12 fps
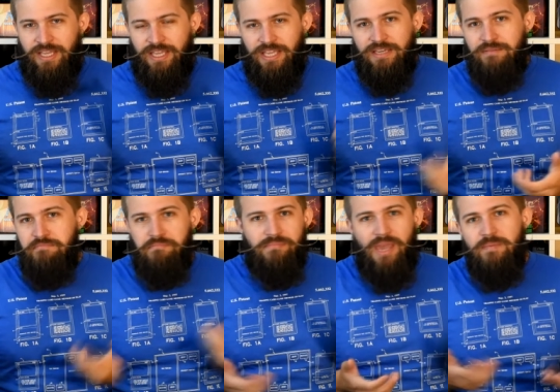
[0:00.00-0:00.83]
in
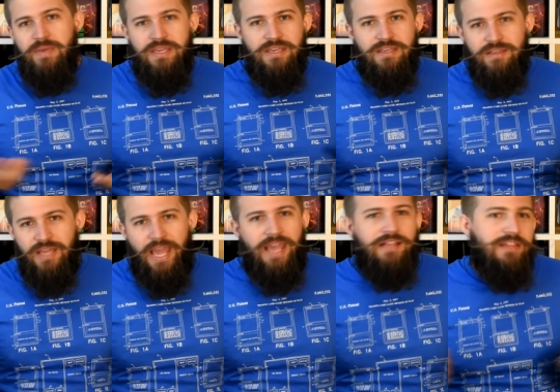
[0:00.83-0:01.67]
maybe
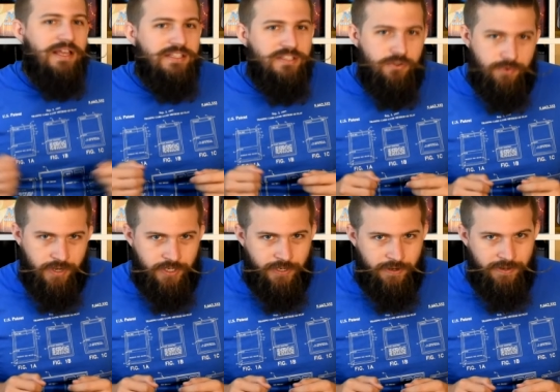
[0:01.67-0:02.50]
a less
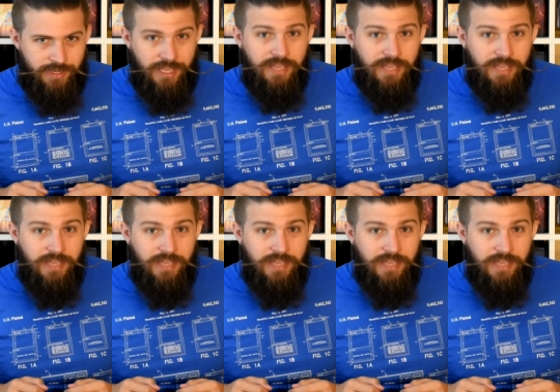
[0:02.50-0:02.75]
structured